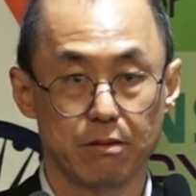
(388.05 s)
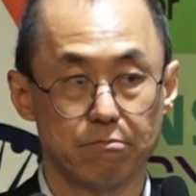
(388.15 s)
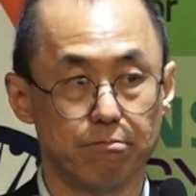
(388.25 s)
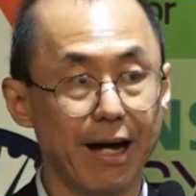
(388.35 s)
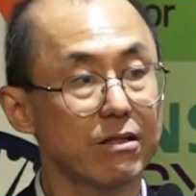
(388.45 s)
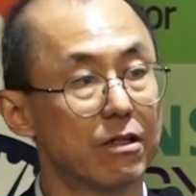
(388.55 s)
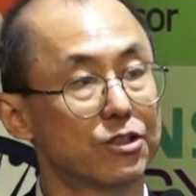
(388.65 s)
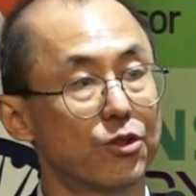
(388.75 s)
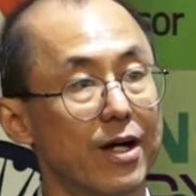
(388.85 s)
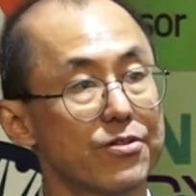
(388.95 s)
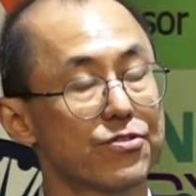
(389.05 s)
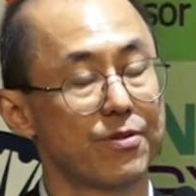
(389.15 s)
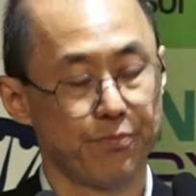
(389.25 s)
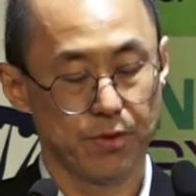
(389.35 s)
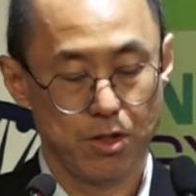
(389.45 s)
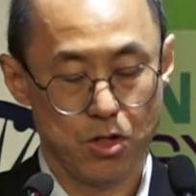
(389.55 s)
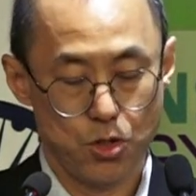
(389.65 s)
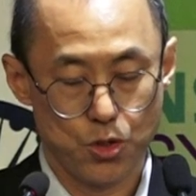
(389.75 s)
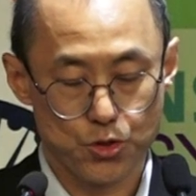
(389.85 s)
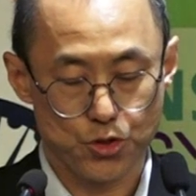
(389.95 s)
By contrast,
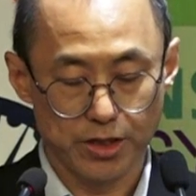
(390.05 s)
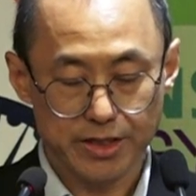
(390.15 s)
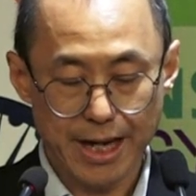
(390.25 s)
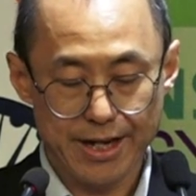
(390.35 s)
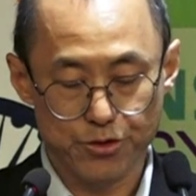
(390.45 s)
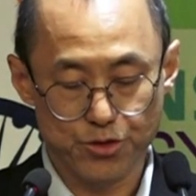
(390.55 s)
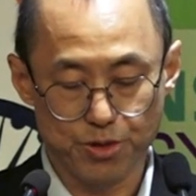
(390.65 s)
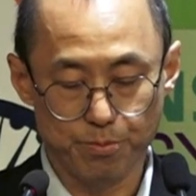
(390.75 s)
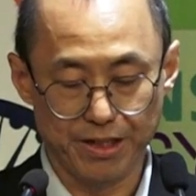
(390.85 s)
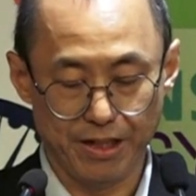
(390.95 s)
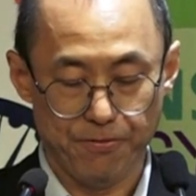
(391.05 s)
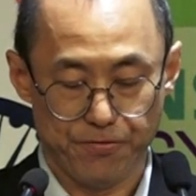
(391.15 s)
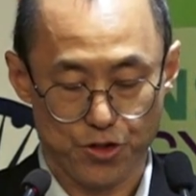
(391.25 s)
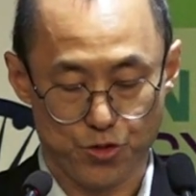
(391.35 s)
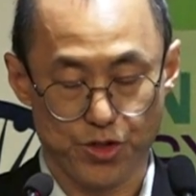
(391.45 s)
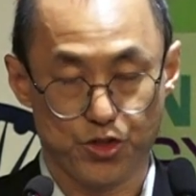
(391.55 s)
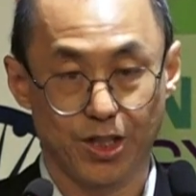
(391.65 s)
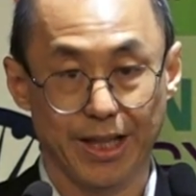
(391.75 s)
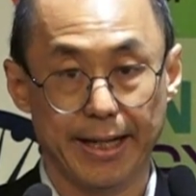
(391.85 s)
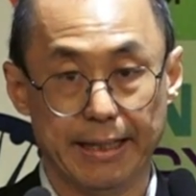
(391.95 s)
solid hydrogen, being infrastructure
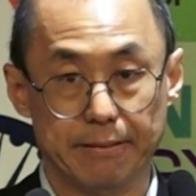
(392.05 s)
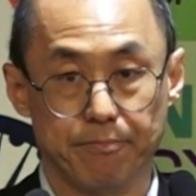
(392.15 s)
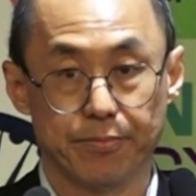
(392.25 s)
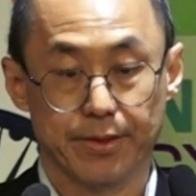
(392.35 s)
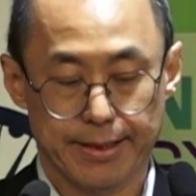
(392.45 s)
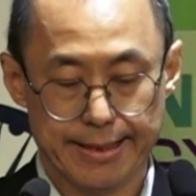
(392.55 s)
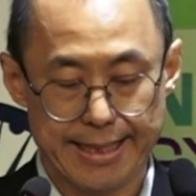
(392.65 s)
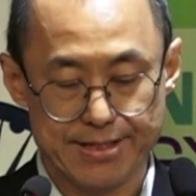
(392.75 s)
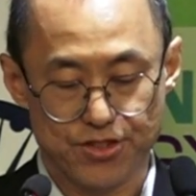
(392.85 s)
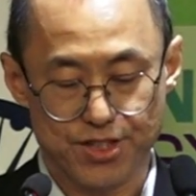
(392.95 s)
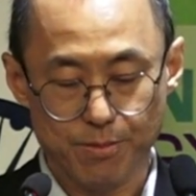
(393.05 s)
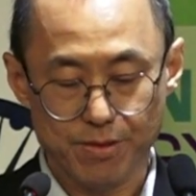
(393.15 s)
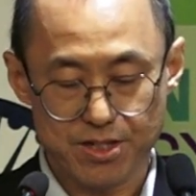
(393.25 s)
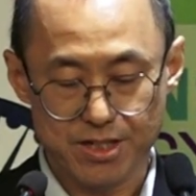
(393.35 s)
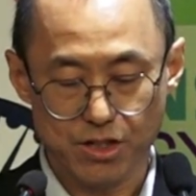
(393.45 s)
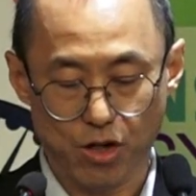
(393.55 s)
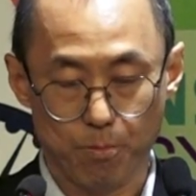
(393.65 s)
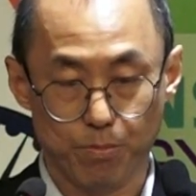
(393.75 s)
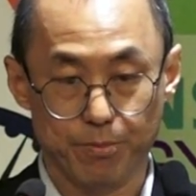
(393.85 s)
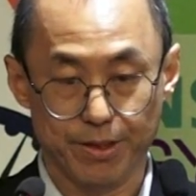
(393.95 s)
light, can seamlessly
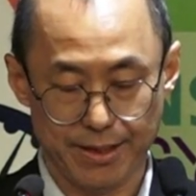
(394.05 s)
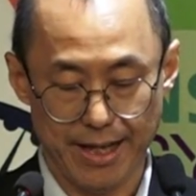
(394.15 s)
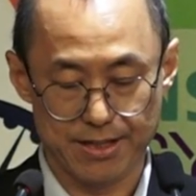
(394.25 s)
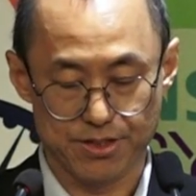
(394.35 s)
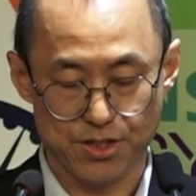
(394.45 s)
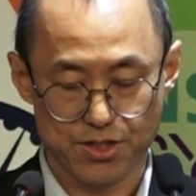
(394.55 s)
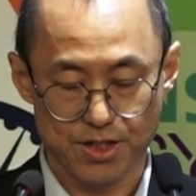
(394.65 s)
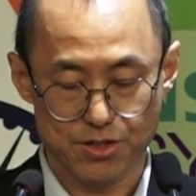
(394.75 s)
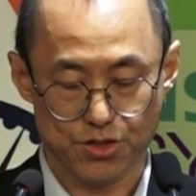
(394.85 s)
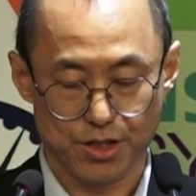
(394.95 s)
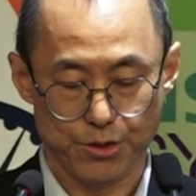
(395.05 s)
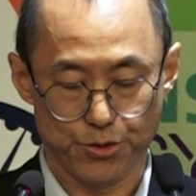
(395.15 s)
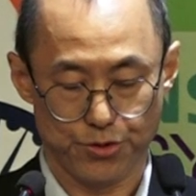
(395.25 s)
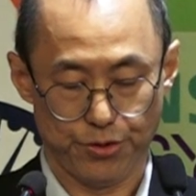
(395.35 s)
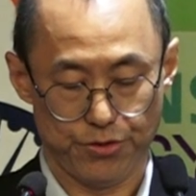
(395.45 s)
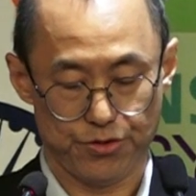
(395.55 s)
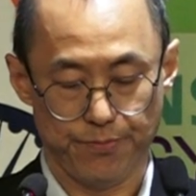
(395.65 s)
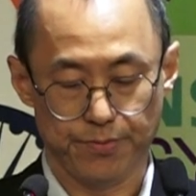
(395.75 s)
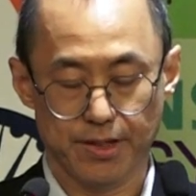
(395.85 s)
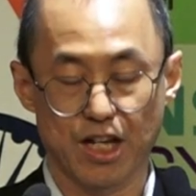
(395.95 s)
complement existing solutions,
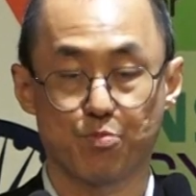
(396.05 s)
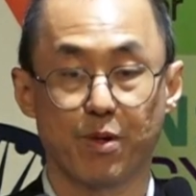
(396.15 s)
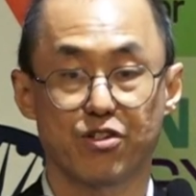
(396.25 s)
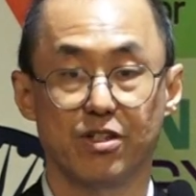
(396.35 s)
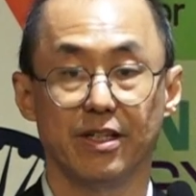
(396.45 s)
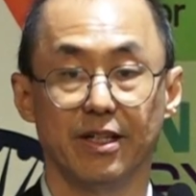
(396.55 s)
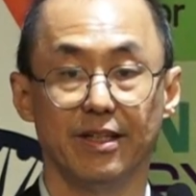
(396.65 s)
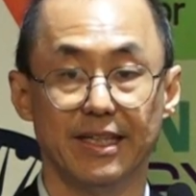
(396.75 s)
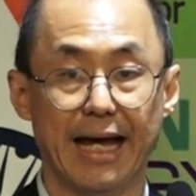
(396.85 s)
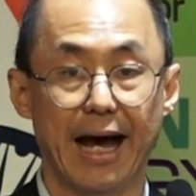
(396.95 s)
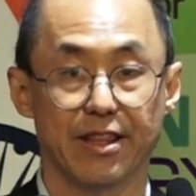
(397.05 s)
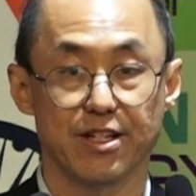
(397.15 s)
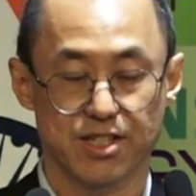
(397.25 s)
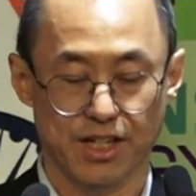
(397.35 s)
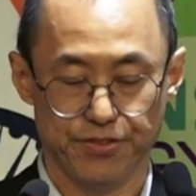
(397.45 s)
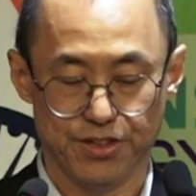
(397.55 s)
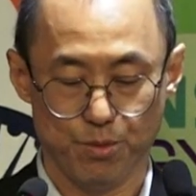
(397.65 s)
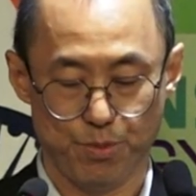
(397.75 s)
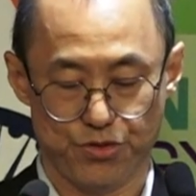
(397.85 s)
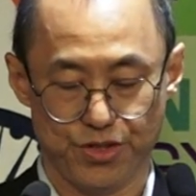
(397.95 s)
especially in the other
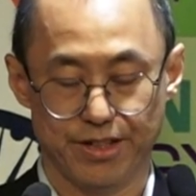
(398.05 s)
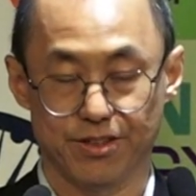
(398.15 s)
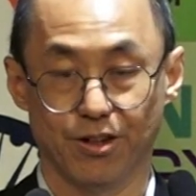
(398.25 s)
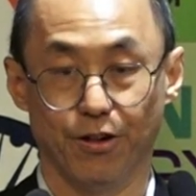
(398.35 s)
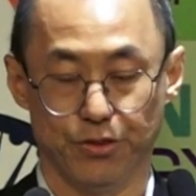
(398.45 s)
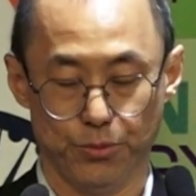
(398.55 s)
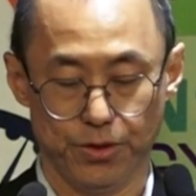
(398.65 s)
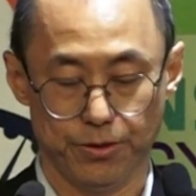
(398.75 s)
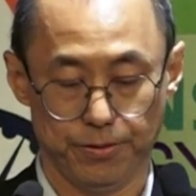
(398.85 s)
70% of the world.